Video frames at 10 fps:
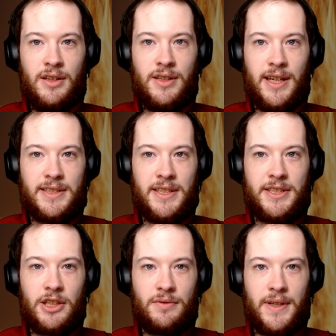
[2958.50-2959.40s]
The
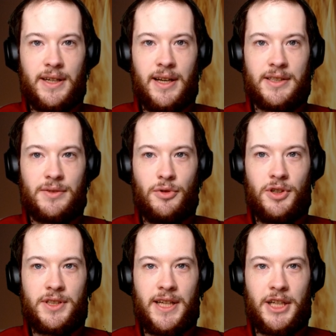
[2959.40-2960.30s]
SSLV is a
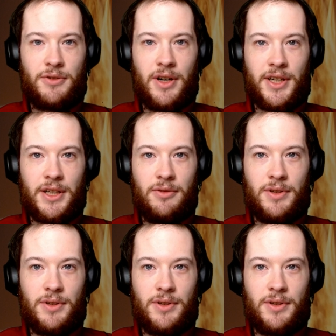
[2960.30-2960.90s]
four stage rocket